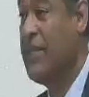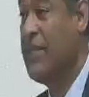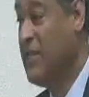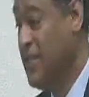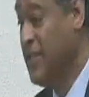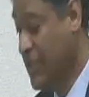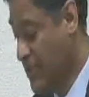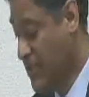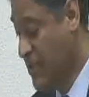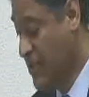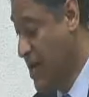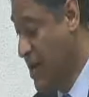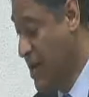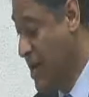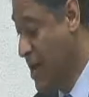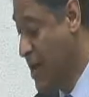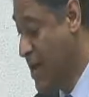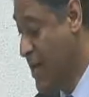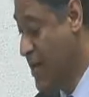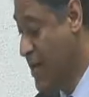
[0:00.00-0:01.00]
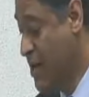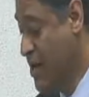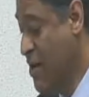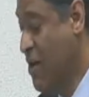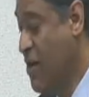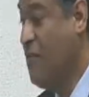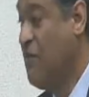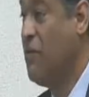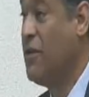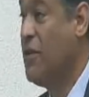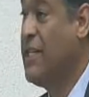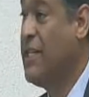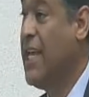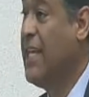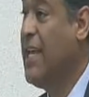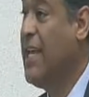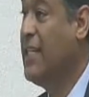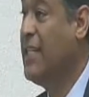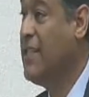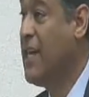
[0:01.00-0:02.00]
sister and I for
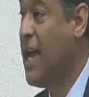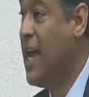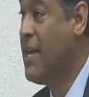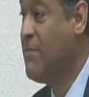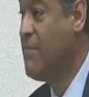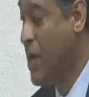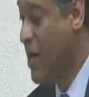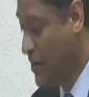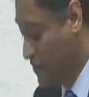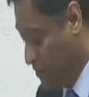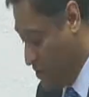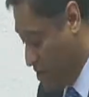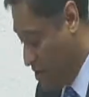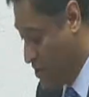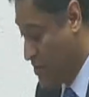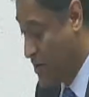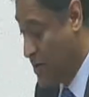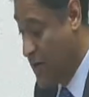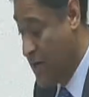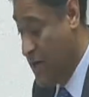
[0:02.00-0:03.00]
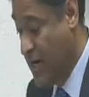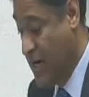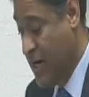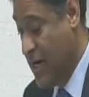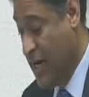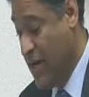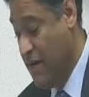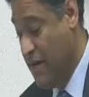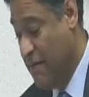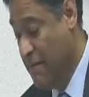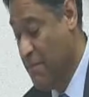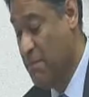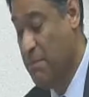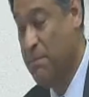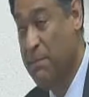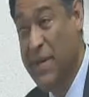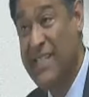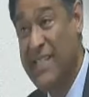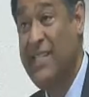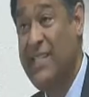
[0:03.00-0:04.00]
taking time out of your
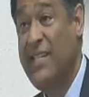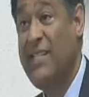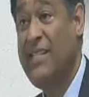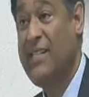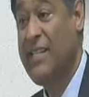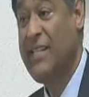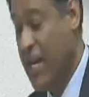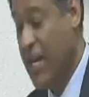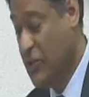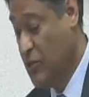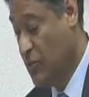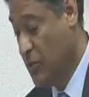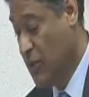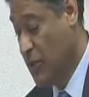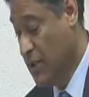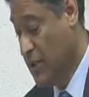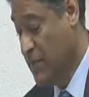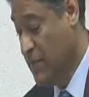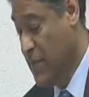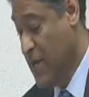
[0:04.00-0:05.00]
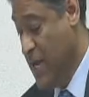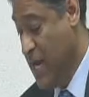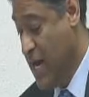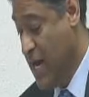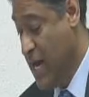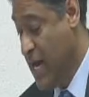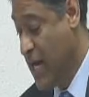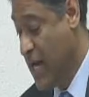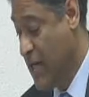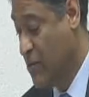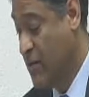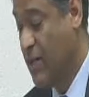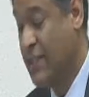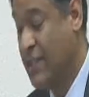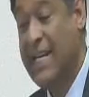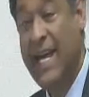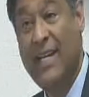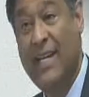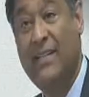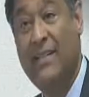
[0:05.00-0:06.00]
busy schedule to
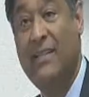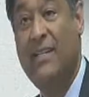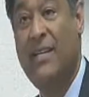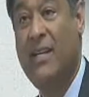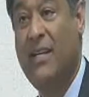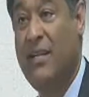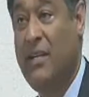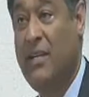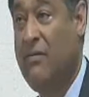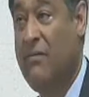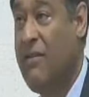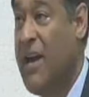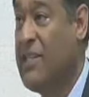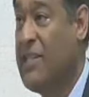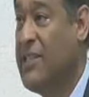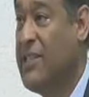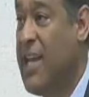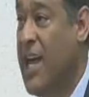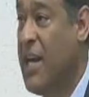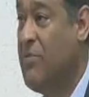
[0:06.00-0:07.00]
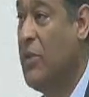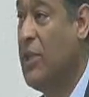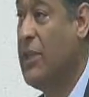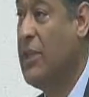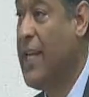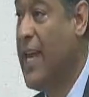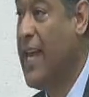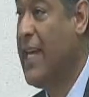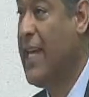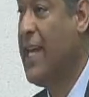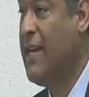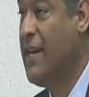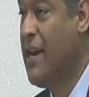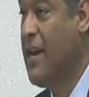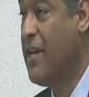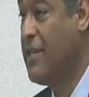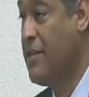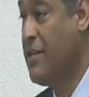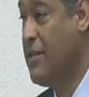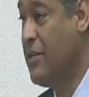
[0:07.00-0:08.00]
attend the Vice Admiral K.K.
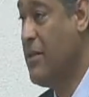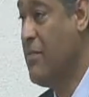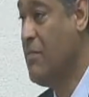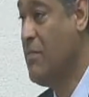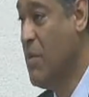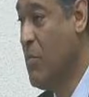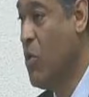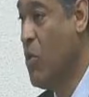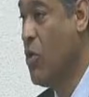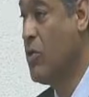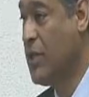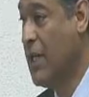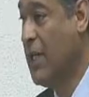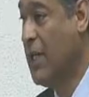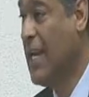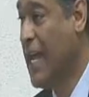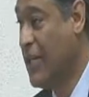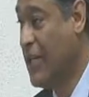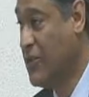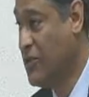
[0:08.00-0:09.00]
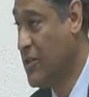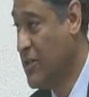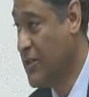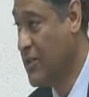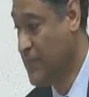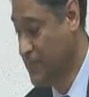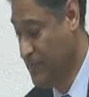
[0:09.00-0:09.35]
Nayyar Memorial Lecture.